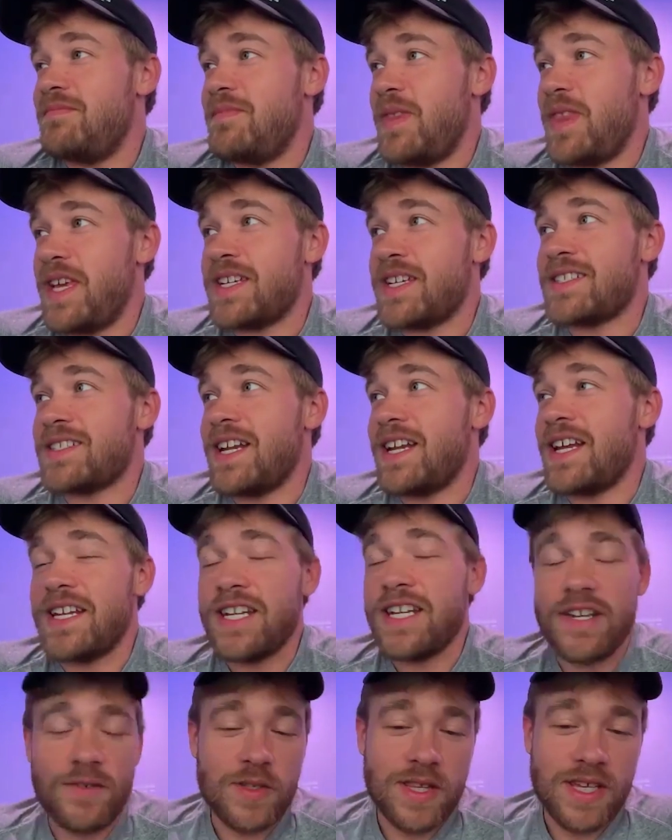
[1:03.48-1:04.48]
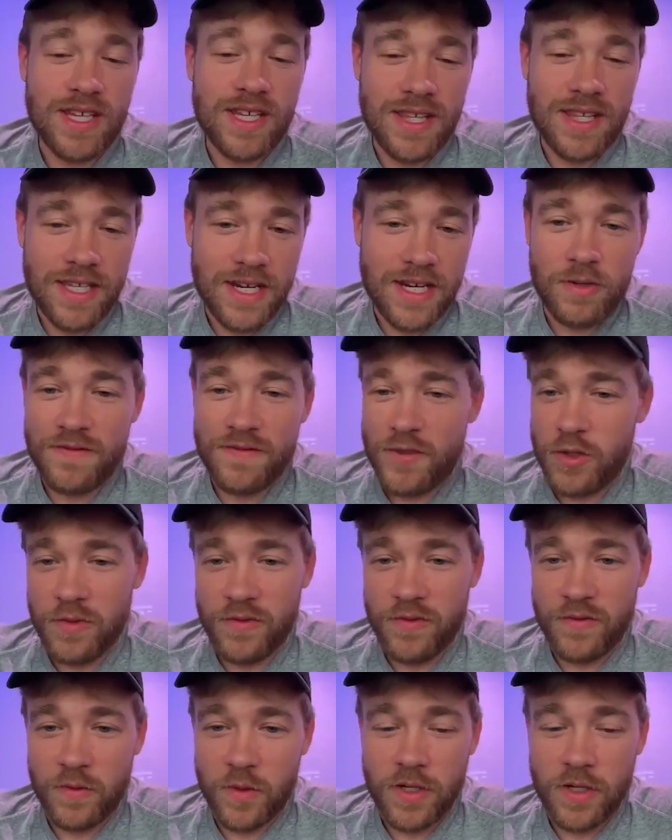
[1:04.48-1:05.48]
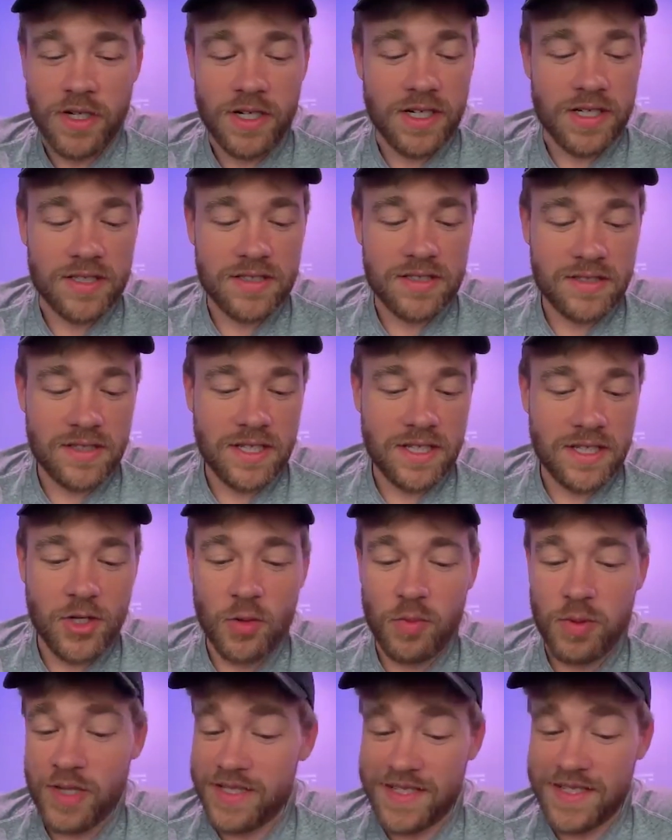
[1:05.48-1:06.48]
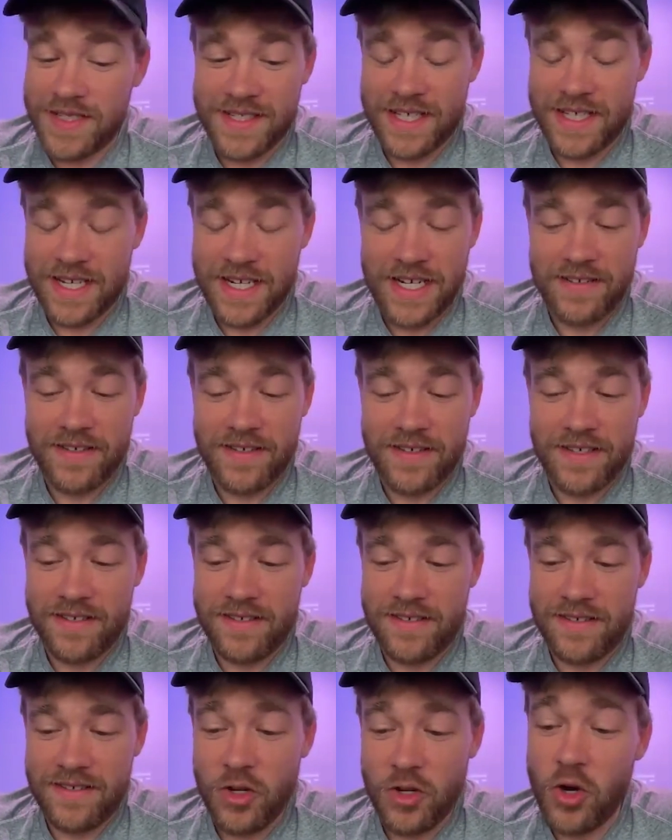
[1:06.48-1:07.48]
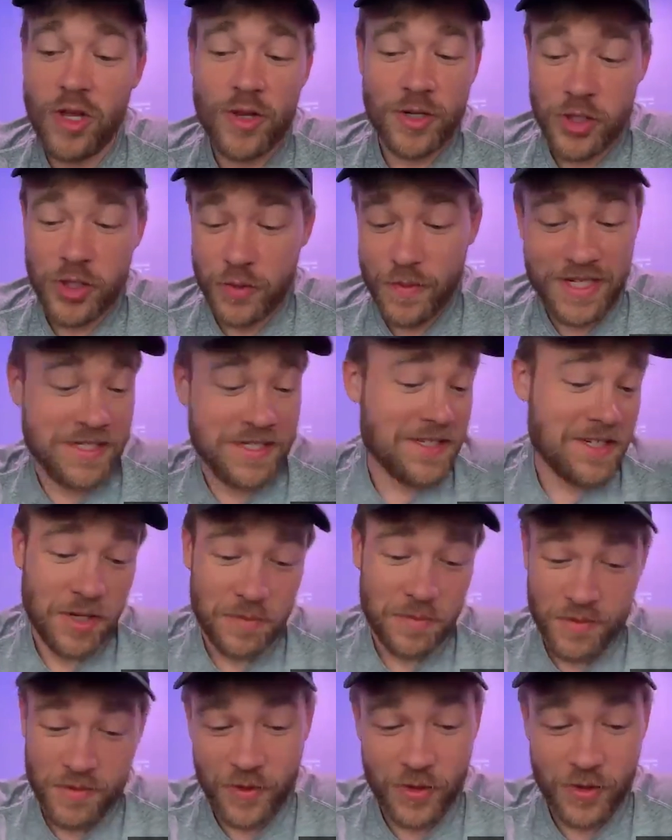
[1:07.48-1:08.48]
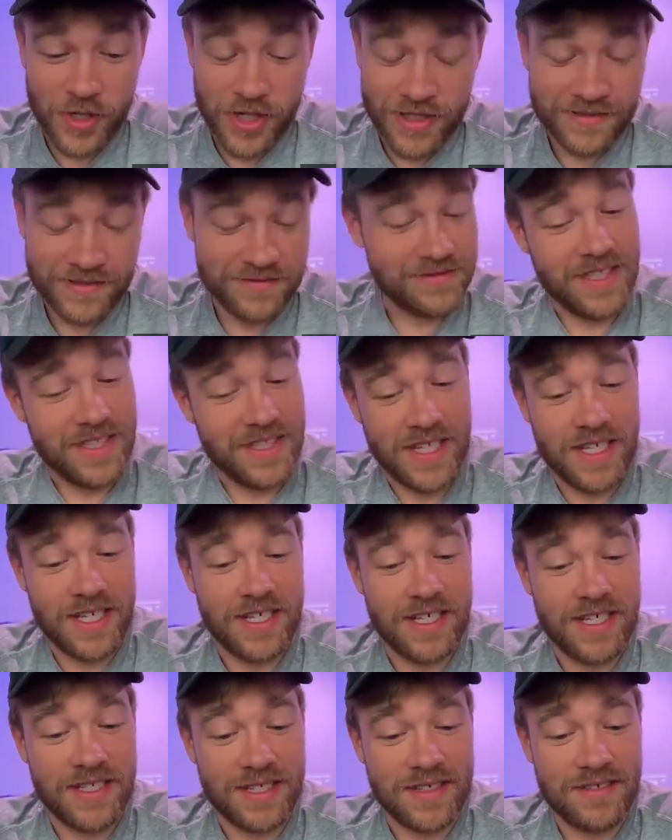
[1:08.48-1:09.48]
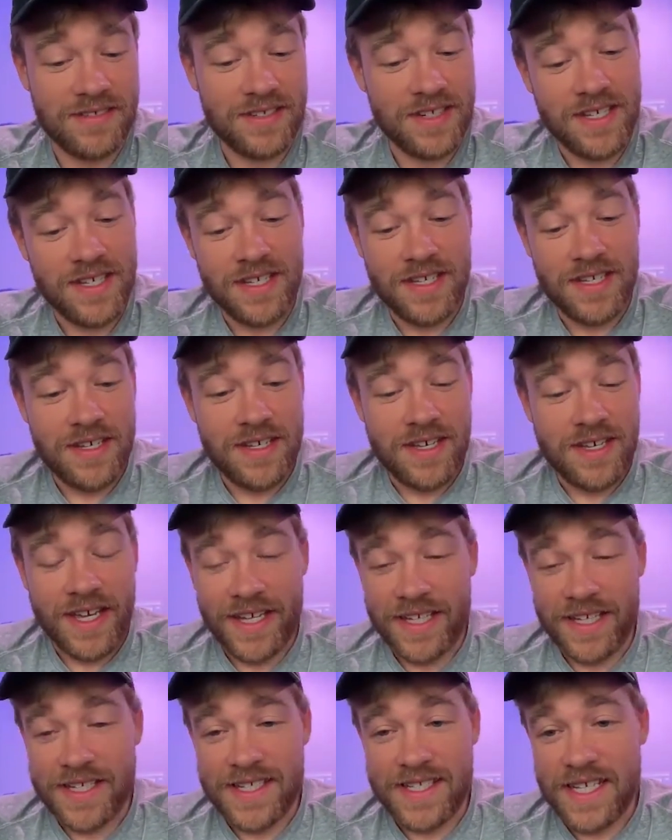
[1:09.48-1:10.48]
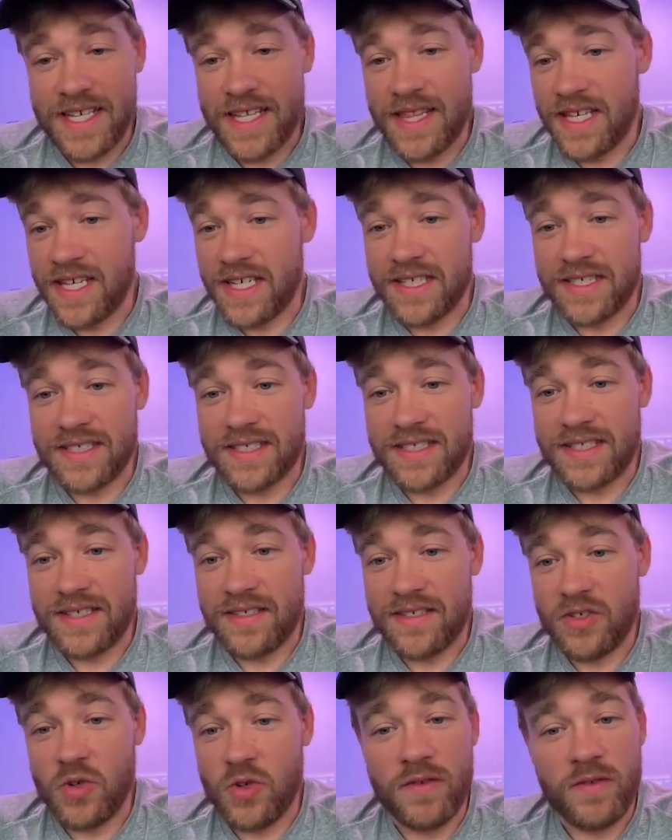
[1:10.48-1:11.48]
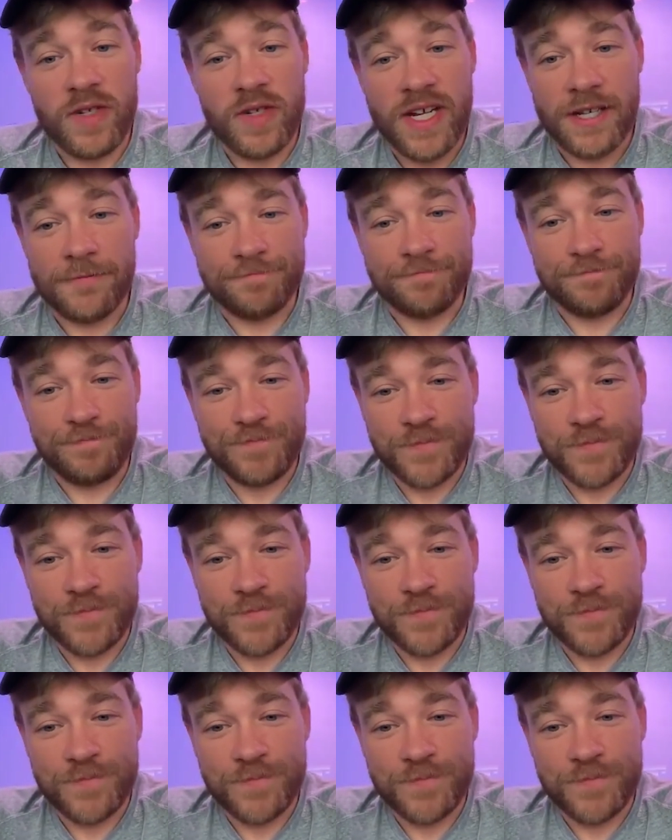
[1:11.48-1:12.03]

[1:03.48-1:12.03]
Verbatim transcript: things that I never thought that I would film before and go places that I no other human has gone before. And I get to see things new every day.